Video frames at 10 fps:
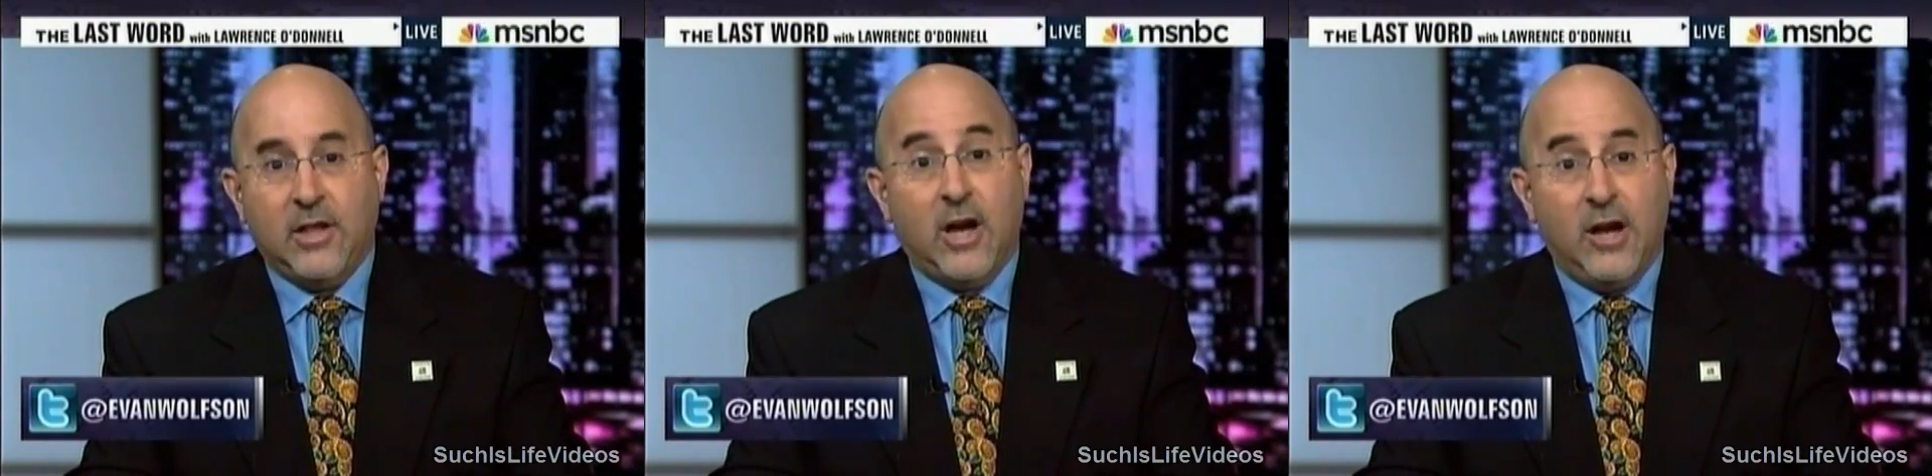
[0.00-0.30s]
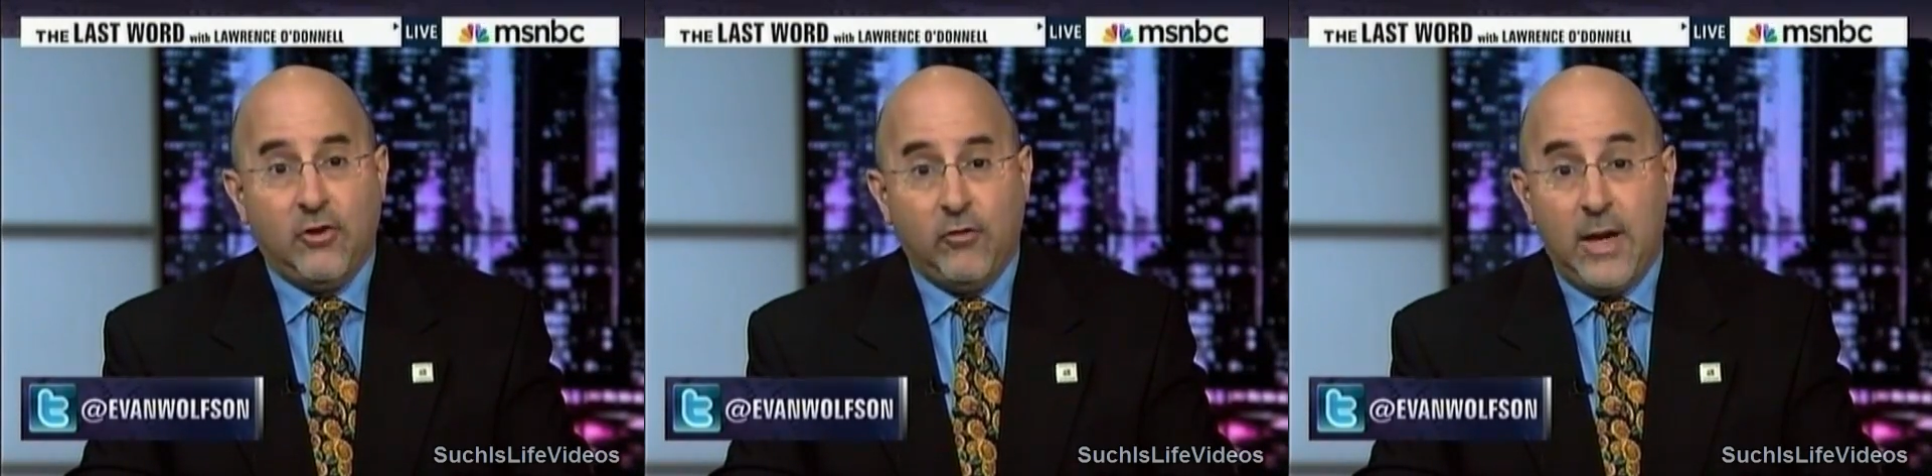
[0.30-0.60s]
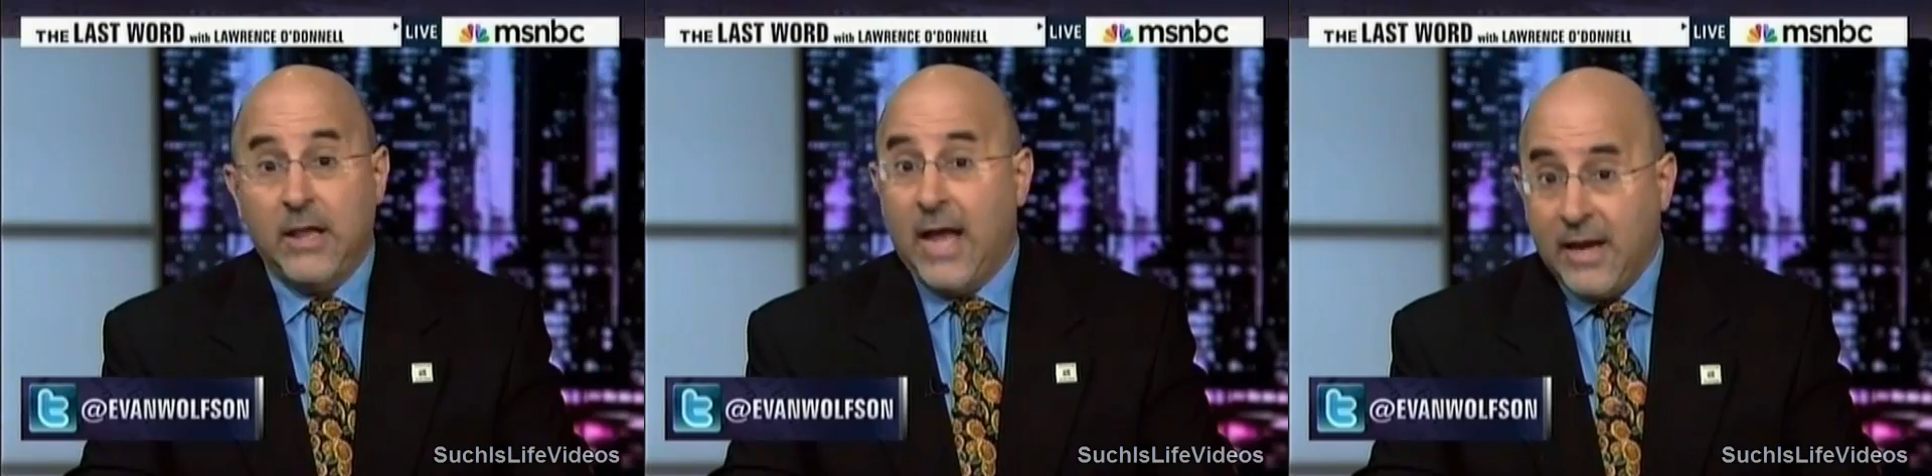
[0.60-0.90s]
The
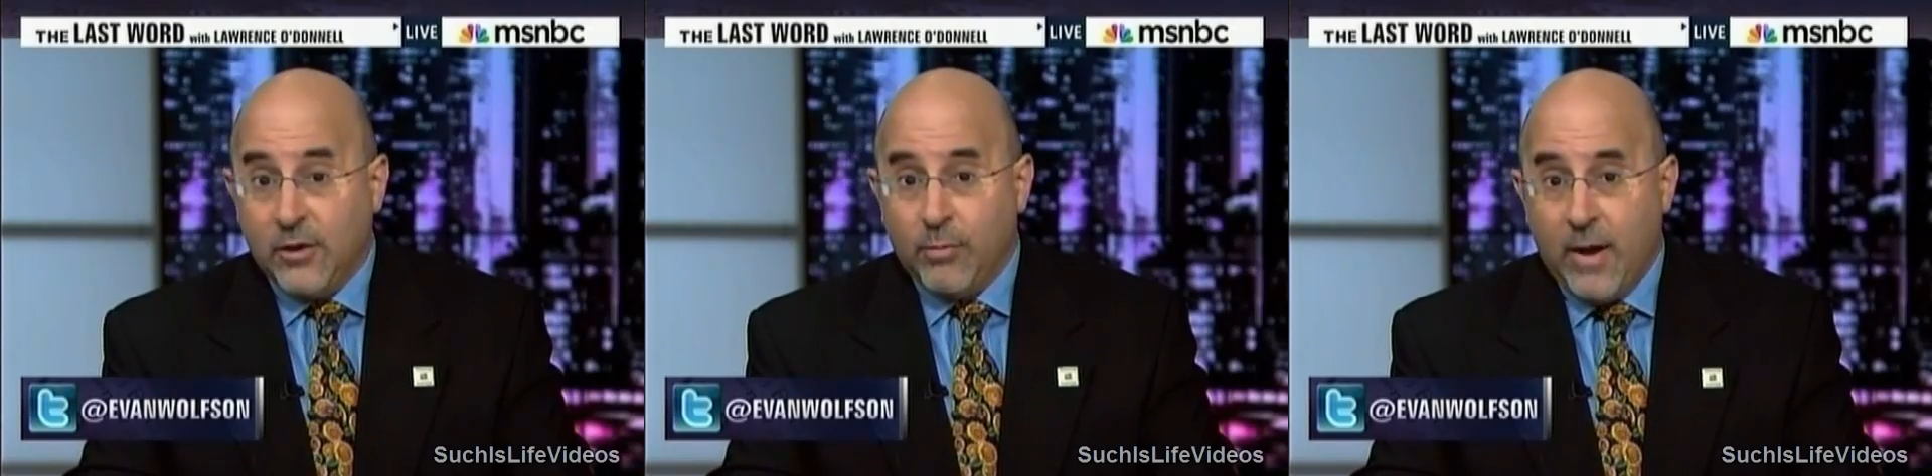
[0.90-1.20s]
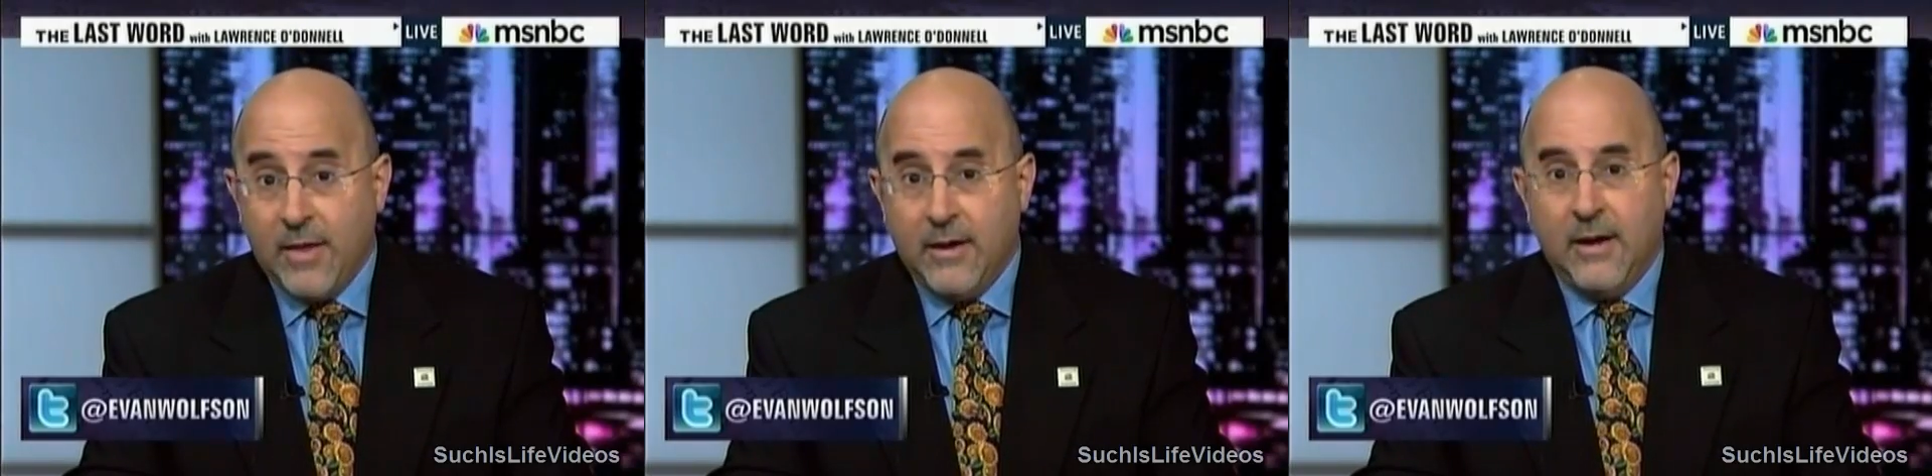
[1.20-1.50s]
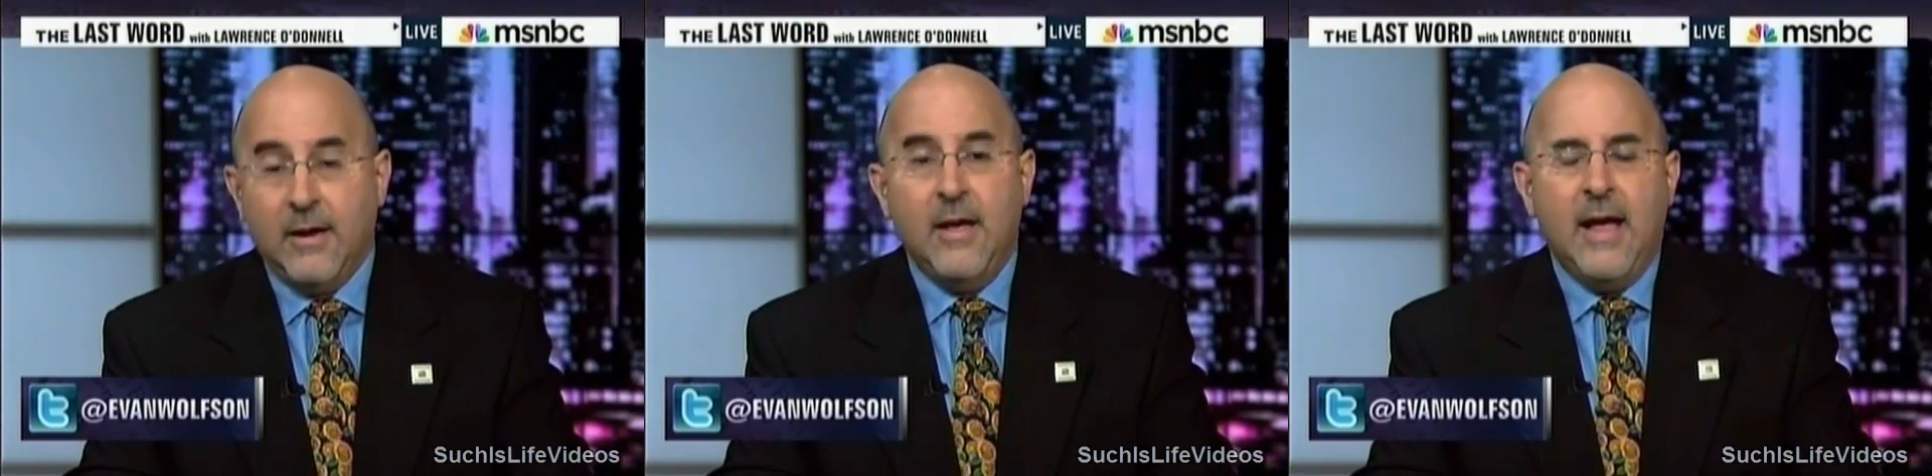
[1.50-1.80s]
country, like the president,